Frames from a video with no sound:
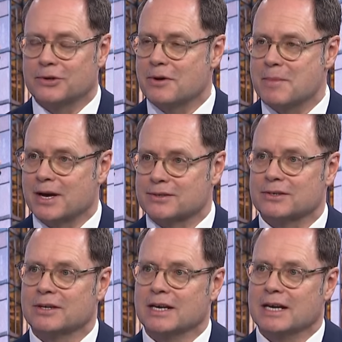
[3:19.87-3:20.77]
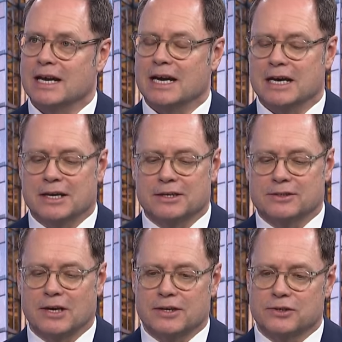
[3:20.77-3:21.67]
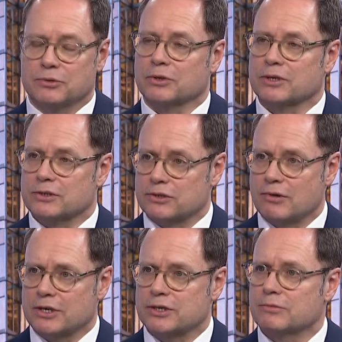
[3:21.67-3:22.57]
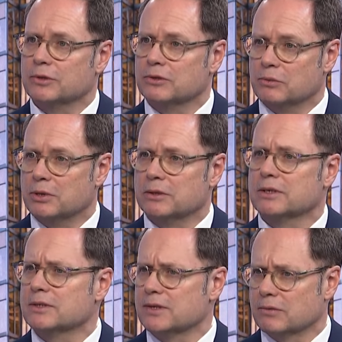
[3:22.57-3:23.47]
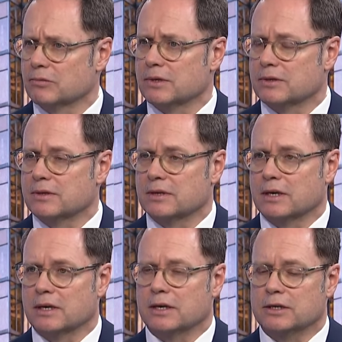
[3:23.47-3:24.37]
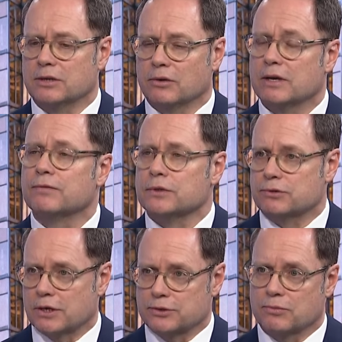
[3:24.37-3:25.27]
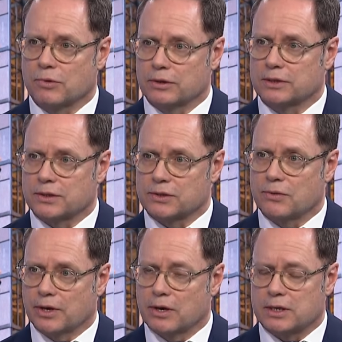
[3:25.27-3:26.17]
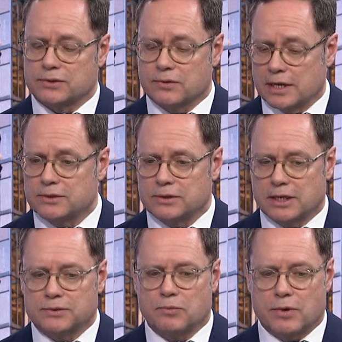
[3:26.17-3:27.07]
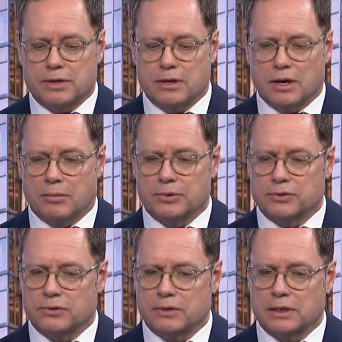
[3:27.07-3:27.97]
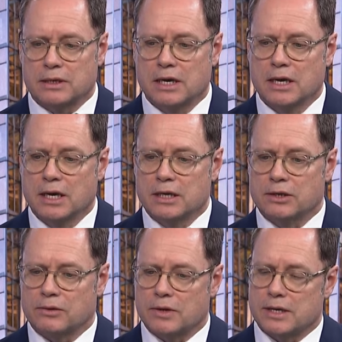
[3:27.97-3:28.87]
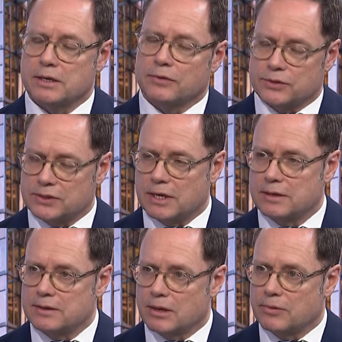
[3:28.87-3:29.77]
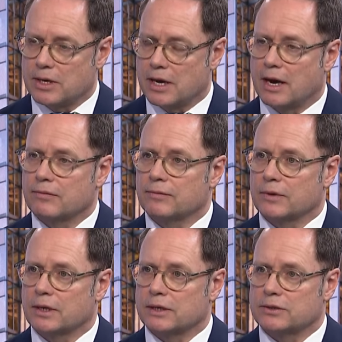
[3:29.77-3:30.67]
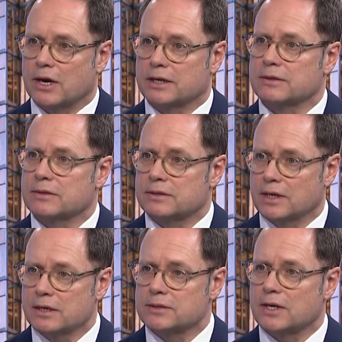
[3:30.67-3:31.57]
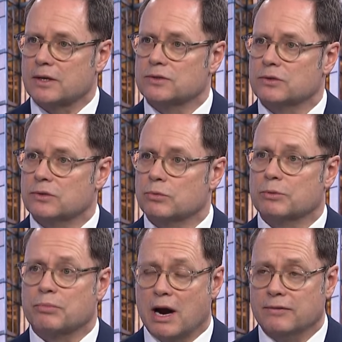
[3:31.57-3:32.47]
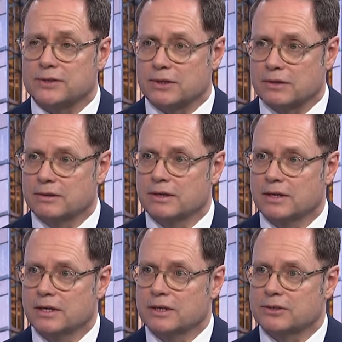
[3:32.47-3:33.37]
The roads are a mess. And it has to do with construction, with new buildings, and with infrastructure work that's going on. So that's one opportunity. You know, another study that we have talking to the tenants has to do with privacy.